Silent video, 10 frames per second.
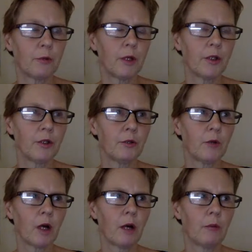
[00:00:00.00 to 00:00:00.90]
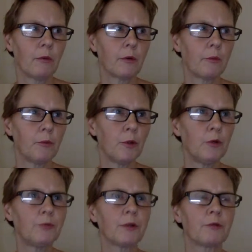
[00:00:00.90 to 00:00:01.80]
where you are
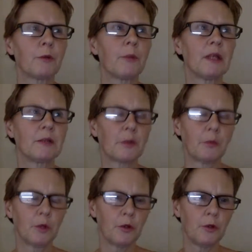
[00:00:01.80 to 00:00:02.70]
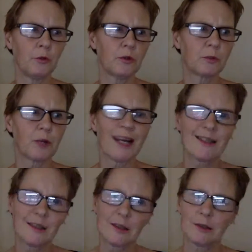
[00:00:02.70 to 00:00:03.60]
moving from being someone who
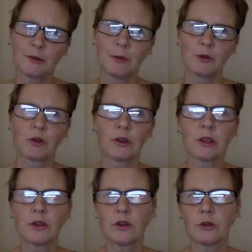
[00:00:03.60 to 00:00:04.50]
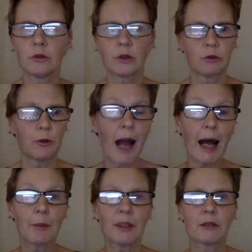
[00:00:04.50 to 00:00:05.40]
suppresses their emotional issues through
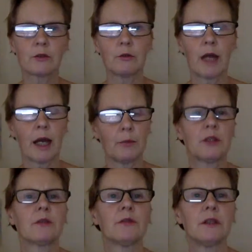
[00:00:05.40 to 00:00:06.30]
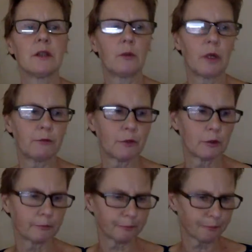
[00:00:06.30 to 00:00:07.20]
habits of eating when
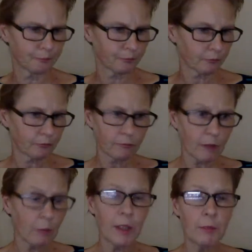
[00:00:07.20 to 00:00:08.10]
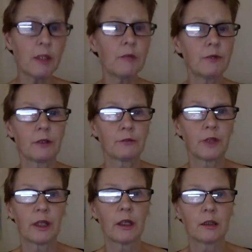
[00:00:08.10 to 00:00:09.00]
full, maybe even of
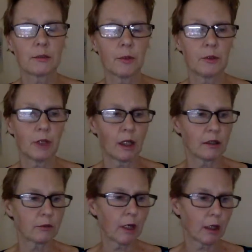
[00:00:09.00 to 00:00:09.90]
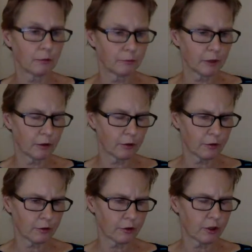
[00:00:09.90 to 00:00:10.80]
drinking and smoking as well, and other
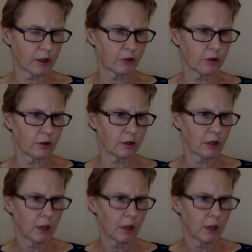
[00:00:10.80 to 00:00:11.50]
such addictions.